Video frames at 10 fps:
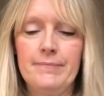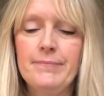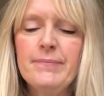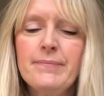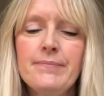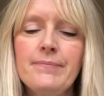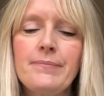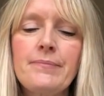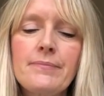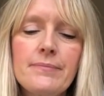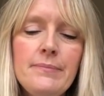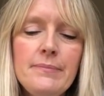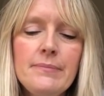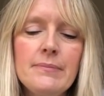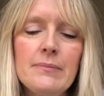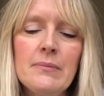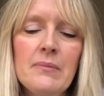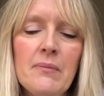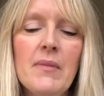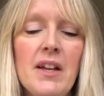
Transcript: [no speech]